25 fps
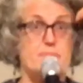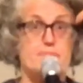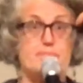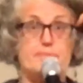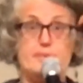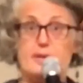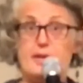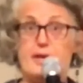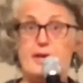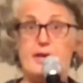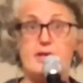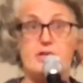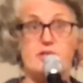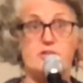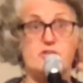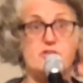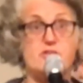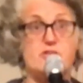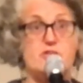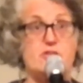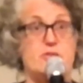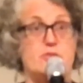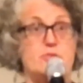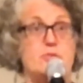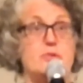a
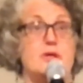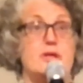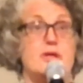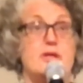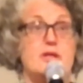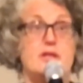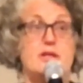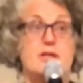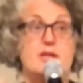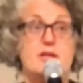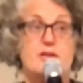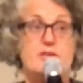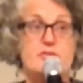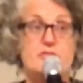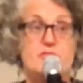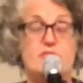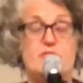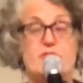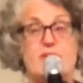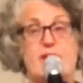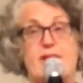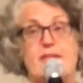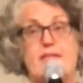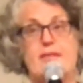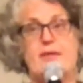pledge to
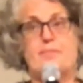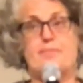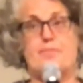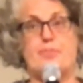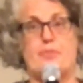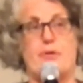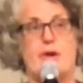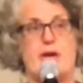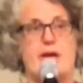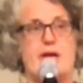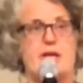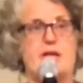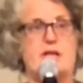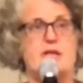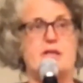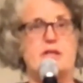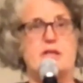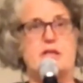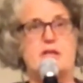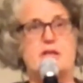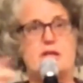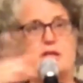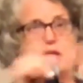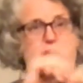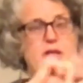
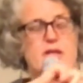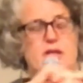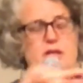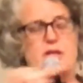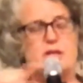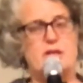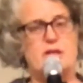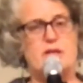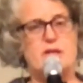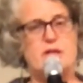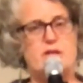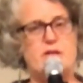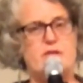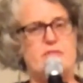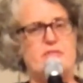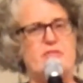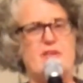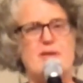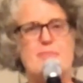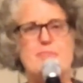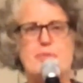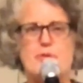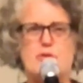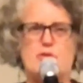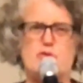celebrate
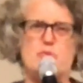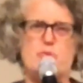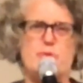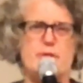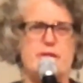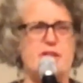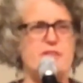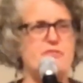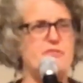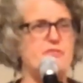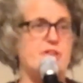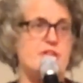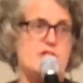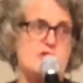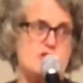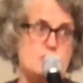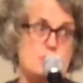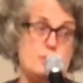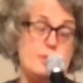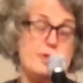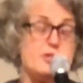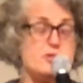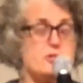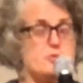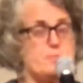December
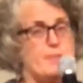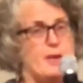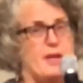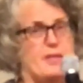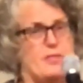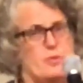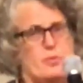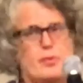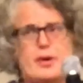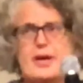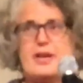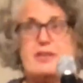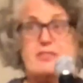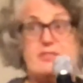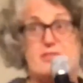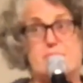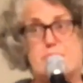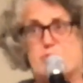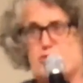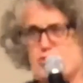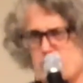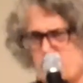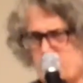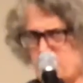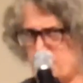25th, which, by the way, as
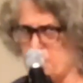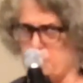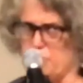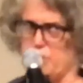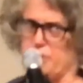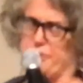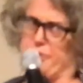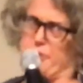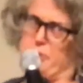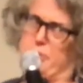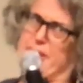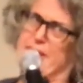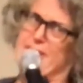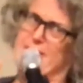I'm sure you all know,